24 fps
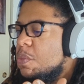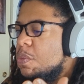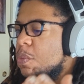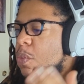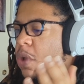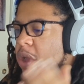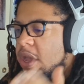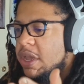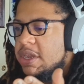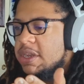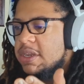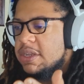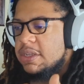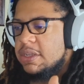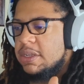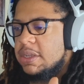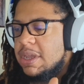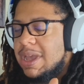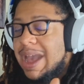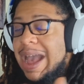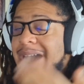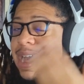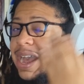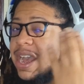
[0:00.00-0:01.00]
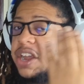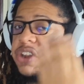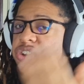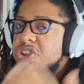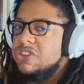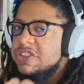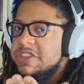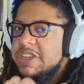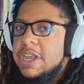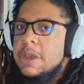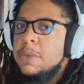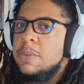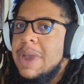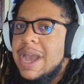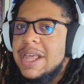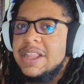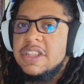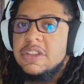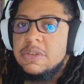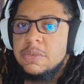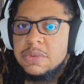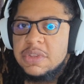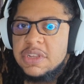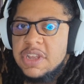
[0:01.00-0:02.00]
One, I understand why
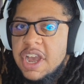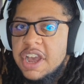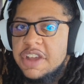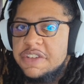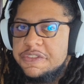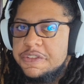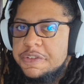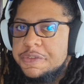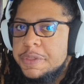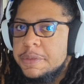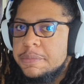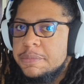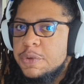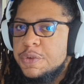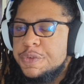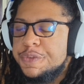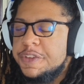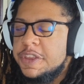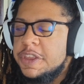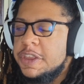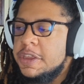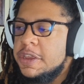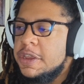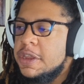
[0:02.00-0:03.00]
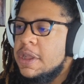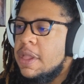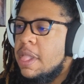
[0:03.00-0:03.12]
this was cut from the movie